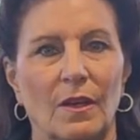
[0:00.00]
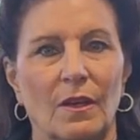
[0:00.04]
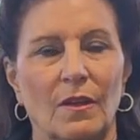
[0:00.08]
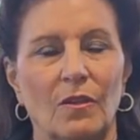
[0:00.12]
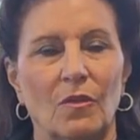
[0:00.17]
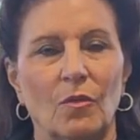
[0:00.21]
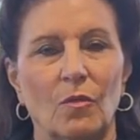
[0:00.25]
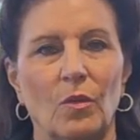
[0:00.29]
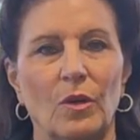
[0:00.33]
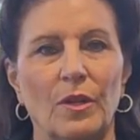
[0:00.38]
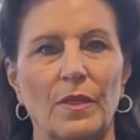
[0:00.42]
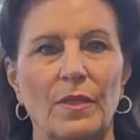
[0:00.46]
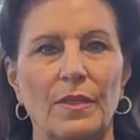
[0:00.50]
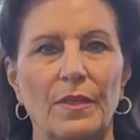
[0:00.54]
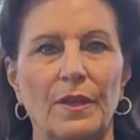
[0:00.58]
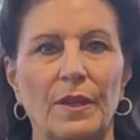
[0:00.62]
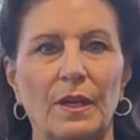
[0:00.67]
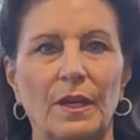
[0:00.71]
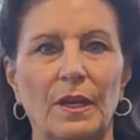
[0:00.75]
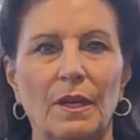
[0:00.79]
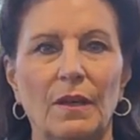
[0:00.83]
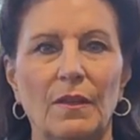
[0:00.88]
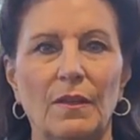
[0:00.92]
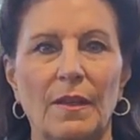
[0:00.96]
The one
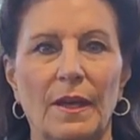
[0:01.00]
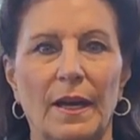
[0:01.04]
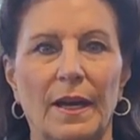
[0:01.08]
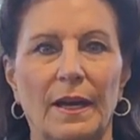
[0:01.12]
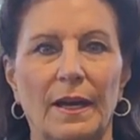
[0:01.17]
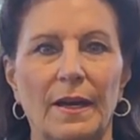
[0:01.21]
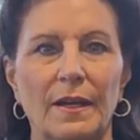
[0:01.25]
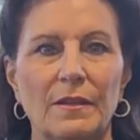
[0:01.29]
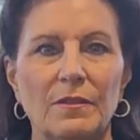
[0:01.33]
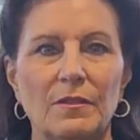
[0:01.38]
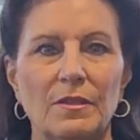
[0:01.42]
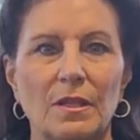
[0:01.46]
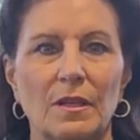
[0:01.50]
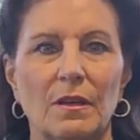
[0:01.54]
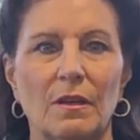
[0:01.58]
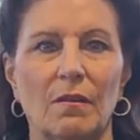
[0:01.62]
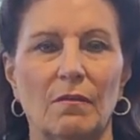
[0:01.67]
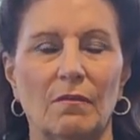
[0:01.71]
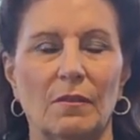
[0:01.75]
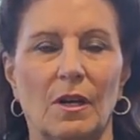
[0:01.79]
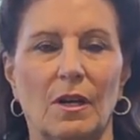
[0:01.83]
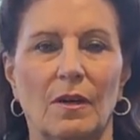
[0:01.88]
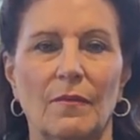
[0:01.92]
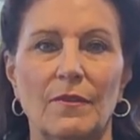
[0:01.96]
thing that
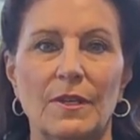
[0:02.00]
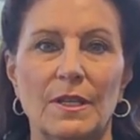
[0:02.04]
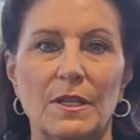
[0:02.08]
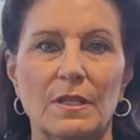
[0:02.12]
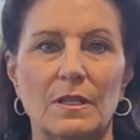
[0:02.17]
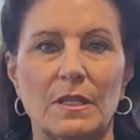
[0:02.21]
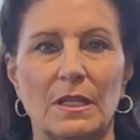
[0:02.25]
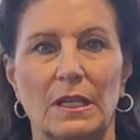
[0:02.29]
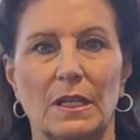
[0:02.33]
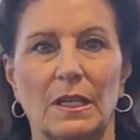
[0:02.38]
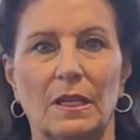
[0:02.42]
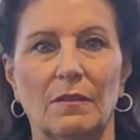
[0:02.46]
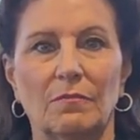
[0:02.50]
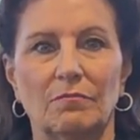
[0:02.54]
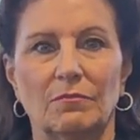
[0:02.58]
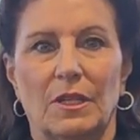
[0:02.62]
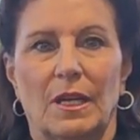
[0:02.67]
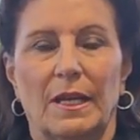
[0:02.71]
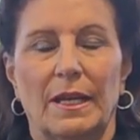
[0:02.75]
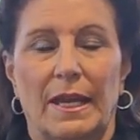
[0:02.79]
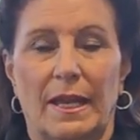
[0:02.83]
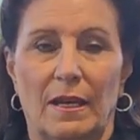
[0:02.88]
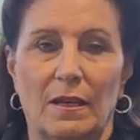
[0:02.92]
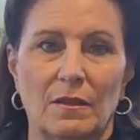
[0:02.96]
obviously
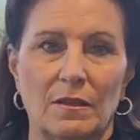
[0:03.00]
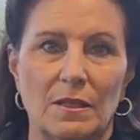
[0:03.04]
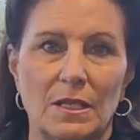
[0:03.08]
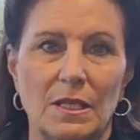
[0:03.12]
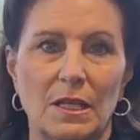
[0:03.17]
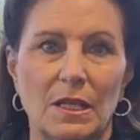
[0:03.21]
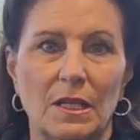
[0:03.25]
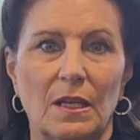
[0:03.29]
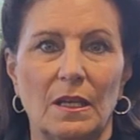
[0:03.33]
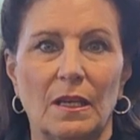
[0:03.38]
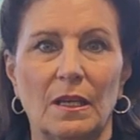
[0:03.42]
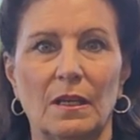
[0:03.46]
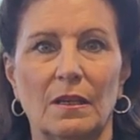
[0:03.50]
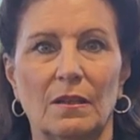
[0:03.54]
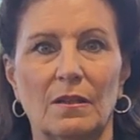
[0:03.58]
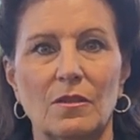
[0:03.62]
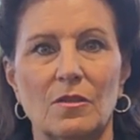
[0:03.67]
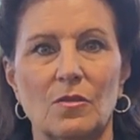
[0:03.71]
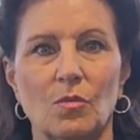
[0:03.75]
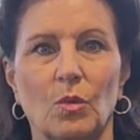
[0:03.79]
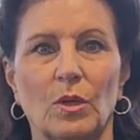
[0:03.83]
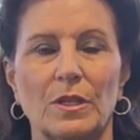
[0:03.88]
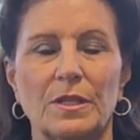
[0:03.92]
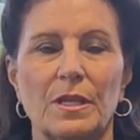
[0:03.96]
I can't see
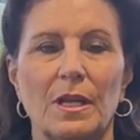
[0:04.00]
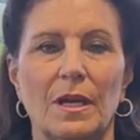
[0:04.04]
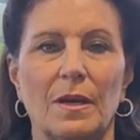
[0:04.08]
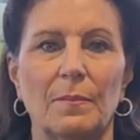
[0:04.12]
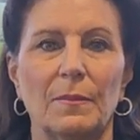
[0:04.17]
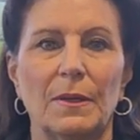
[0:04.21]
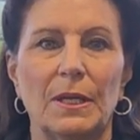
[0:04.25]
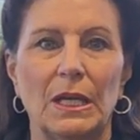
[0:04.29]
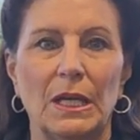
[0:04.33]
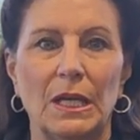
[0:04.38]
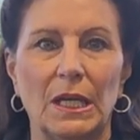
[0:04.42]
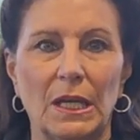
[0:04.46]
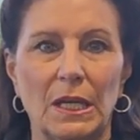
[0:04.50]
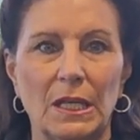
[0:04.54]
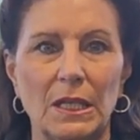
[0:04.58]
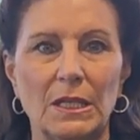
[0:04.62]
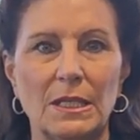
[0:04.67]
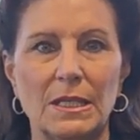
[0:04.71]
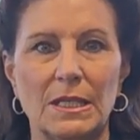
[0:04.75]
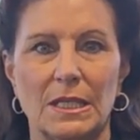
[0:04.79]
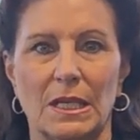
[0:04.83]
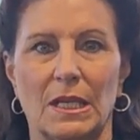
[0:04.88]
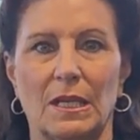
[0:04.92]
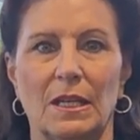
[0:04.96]
is what's happening
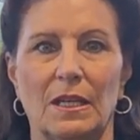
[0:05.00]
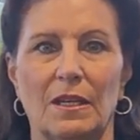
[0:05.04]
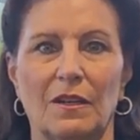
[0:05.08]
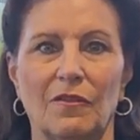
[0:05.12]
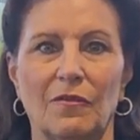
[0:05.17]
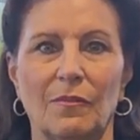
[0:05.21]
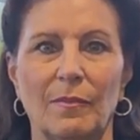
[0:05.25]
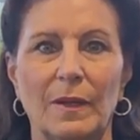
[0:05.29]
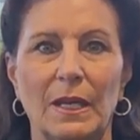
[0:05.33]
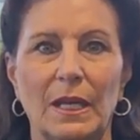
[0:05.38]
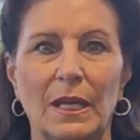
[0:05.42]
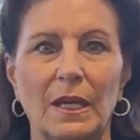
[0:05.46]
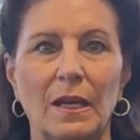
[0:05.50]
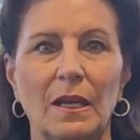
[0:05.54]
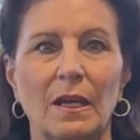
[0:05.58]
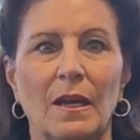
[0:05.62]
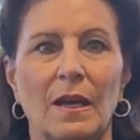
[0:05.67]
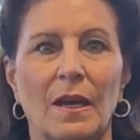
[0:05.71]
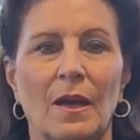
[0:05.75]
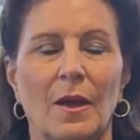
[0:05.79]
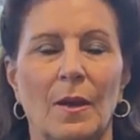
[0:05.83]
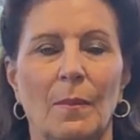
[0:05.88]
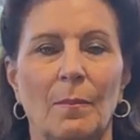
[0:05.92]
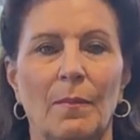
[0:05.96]
inside of me,
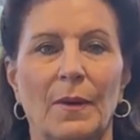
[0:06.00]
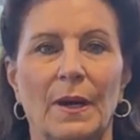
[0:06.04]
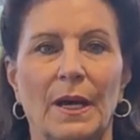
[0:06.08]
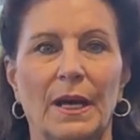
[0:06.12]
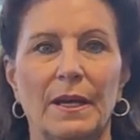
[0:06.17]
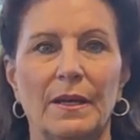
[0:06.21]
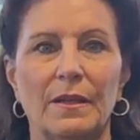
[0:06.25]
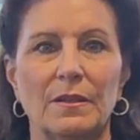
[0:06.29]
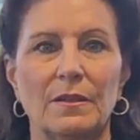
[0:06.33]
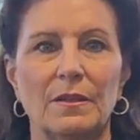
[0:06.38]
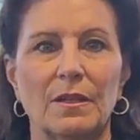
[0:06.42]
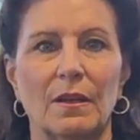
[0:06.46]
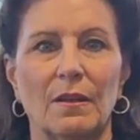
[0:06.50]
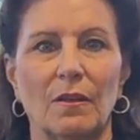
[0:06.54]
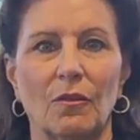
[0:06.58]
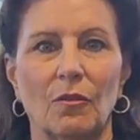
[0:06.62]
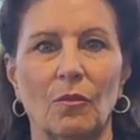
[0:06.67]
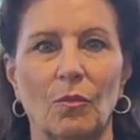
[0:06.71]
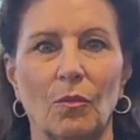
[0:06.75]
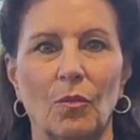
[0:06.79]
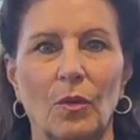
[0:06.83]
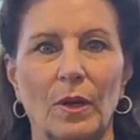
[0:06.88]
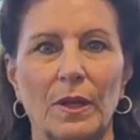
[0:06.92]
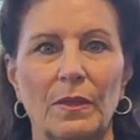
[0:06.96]
but
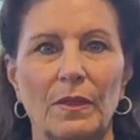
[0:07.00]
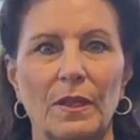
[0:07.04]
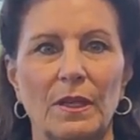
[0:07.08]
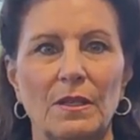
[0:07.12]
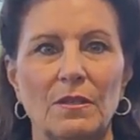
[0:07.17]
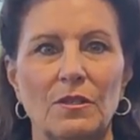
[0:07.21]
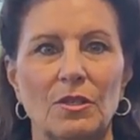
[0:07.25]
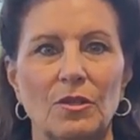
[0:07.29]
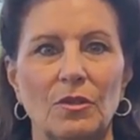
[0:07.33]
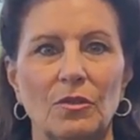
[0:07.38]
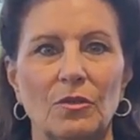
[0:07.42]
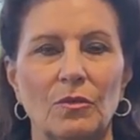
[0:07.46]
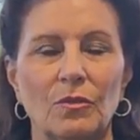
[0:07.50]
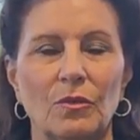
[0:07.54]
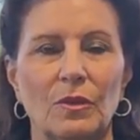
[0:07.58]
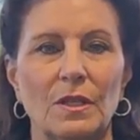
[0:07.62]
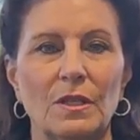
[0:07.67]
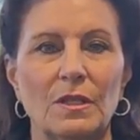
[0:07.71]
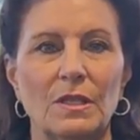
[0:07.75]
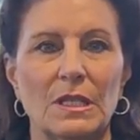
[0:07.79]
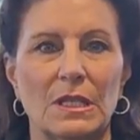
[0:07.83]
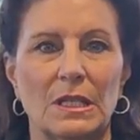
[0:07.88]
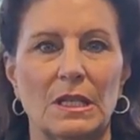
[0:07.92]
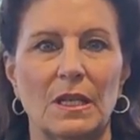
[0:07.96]
when they do
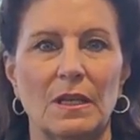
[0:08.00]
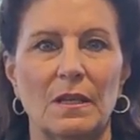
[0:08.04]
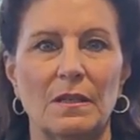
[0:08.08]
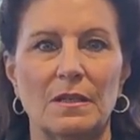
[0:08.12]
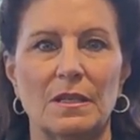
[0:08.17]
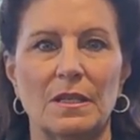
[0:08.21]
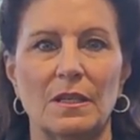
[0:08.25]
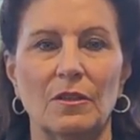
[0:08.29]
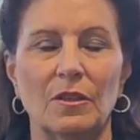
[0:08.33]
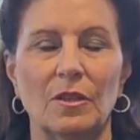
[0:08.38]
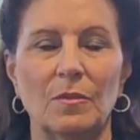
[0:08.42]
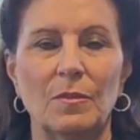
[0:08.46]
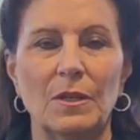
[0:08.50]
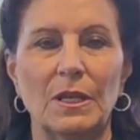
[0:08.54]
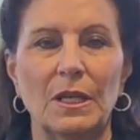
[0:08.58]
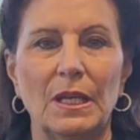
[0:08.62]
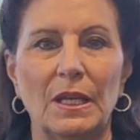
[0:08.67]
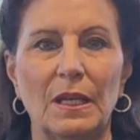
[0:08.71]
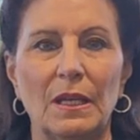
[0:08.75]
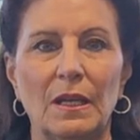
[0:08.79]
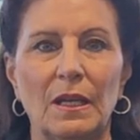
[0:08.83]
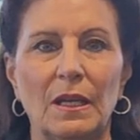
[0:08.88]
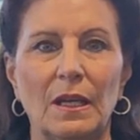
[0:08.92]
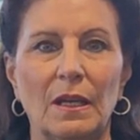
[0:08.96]
these tests in the
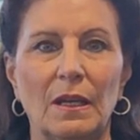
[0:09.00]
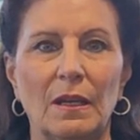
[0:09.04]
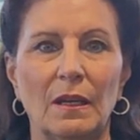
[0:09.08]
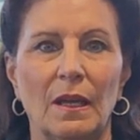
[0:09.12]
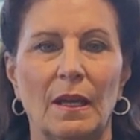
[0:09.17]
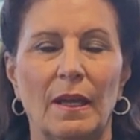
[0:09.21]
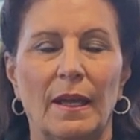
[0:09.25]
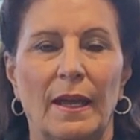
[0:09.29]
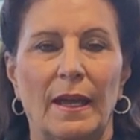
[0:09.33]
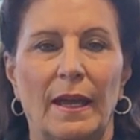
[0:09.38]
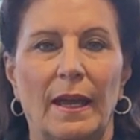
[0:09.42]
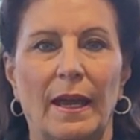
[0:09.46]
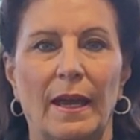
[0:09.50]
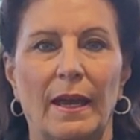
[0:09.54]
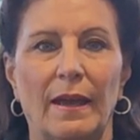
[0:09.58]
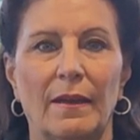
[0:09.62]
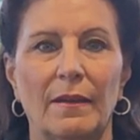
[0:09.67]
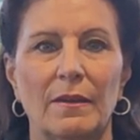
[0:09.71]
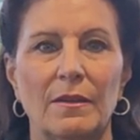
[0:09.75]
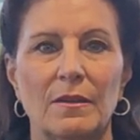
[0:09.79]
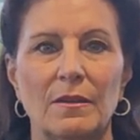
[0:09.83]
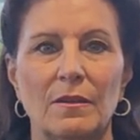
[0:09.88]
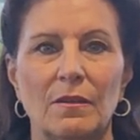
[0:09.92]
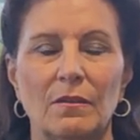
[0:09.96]
beginning
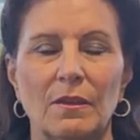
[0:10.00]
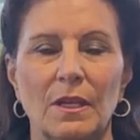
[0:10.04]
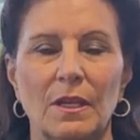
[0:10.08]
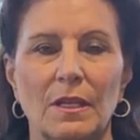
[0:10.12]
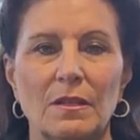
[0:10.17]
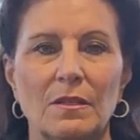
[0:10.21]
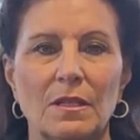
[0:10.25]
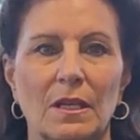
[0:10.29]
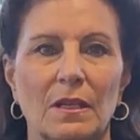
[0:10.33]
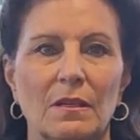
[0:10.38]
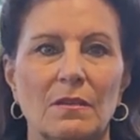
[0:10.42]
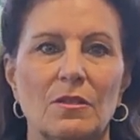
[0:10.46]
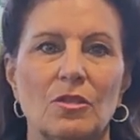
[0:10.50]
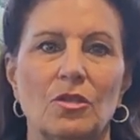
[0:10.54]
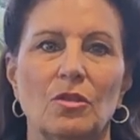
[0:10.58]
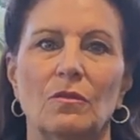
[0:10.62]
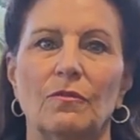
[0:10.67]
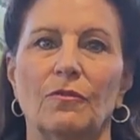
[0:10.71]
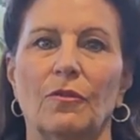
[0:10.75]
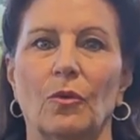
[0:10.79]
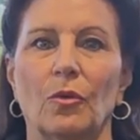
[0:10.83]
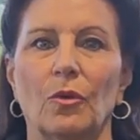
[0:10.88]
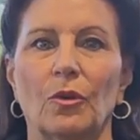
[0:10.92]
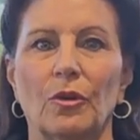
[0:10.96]
and they test you
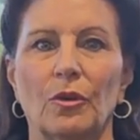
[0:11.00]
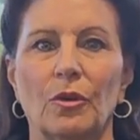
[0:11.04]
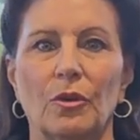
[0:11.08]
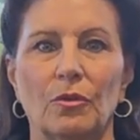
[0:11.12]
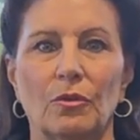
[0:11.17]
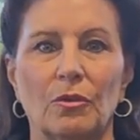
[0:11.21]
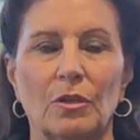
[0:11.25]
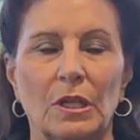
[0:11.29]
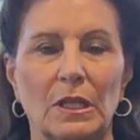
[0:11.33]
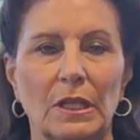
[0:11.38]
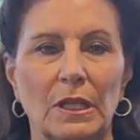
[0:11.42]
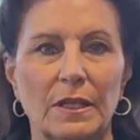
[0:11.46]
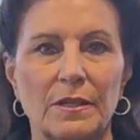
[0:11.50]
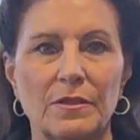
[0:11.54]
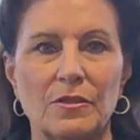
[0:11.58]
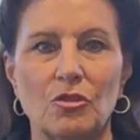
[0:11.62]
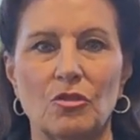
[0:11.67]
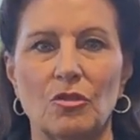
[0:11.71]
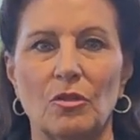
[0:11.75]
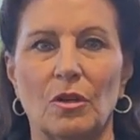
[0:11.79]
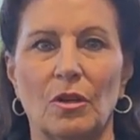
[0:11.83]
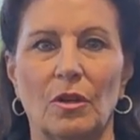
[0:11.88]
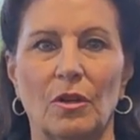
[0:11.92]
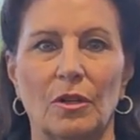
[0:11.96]
for your
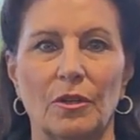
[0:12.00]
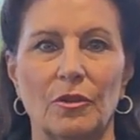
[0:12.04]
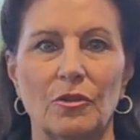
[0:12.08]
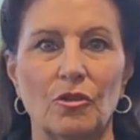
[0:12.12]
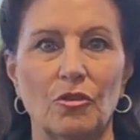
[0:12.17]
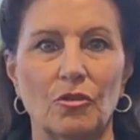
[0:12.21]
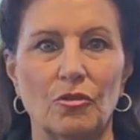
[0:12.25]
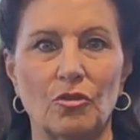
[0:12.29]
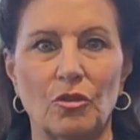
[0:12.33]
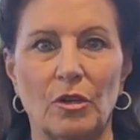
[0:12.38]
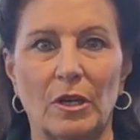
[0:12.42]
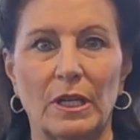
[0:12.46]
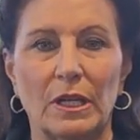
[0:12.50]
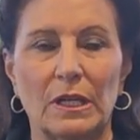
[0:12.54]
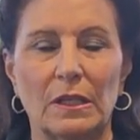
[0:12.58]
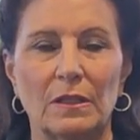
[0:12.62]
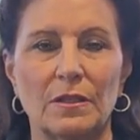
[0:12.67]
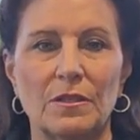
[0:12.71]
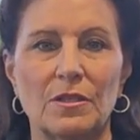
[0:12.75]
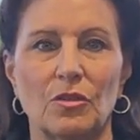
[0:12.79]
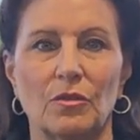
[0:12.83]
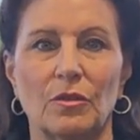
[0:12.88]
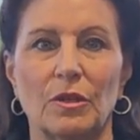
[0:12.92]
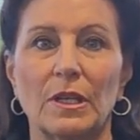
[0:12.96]
cholesterol and your
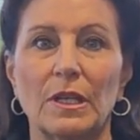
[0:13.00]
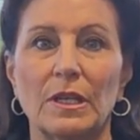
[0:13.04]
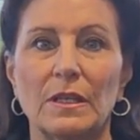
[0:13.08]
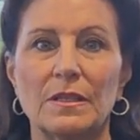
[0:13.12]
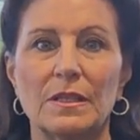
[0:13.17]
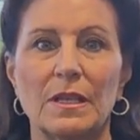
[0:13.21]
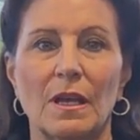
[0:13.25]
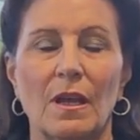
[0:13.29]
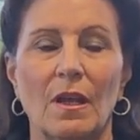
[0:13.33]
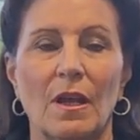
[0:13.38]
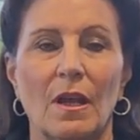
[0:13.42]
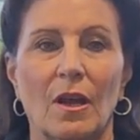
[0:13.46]
triglycerides,